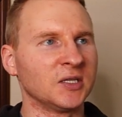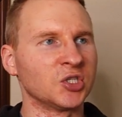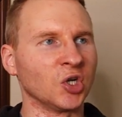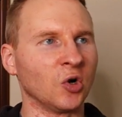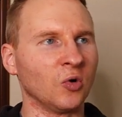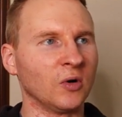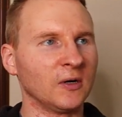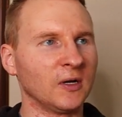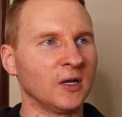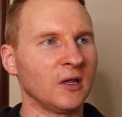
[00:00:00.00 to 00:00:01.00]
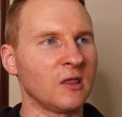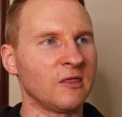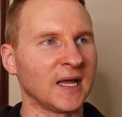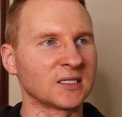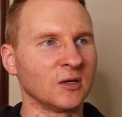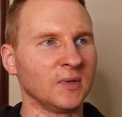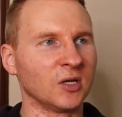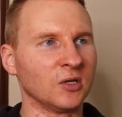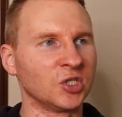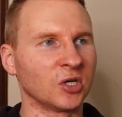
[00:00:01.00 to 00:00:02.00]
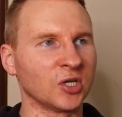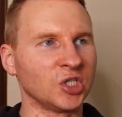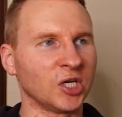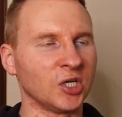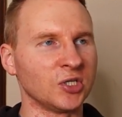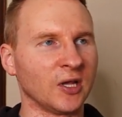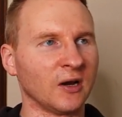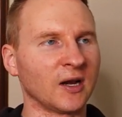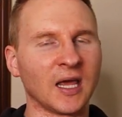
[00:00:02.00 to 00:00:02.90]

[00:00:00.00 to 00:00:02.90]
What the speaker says: So that's going to be a good chunk of change there.